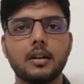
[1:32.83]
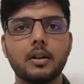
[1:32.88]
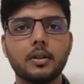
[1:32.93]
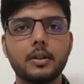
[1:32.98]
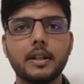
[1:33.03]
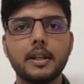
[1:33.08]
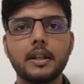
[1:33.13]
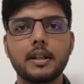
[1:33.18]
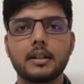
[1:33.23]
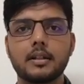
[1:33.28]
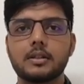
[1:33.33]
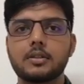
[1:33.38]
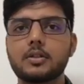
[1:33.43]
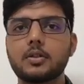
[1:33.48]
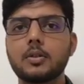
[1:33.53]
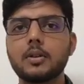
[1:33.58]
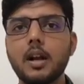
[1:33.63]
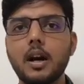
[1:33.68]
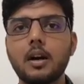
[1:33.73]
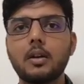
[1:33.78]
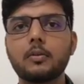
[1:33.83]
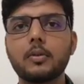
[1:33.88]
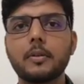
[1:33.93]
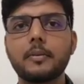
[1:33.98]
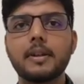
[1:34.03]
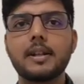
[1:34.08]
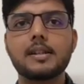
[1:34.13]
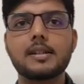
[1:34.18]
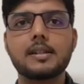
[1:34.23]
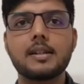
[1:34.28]
Okay, so now we
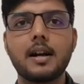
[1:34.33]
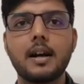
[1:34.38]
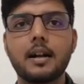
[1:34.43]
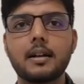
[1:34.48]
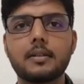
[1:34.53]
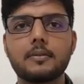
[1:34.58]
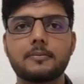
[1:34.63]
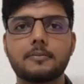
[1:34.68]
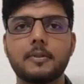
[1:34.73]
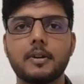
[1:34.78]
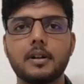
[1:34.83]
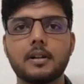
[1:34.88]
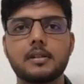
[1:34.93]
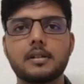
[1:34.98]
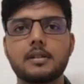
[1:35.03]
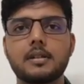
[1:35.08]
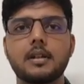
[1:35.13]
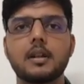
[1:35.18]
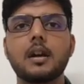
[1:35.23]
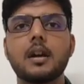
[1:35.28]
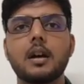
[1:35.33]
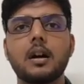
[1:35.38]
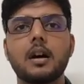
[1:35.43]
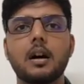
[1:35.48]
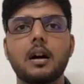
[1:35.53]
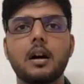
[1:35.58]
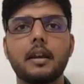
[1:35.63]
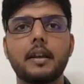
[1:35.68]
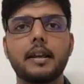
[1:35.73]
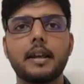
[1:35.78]
will start first
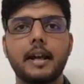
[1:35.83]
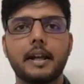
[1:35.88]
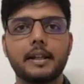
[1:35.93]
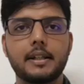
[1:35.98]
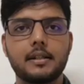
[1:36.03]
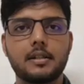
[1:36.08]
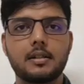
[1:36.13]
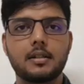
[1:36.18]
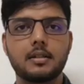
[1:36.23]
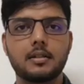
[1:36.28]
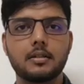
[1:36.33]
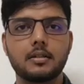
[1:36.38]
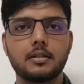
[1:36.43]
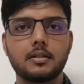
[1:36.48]
a light.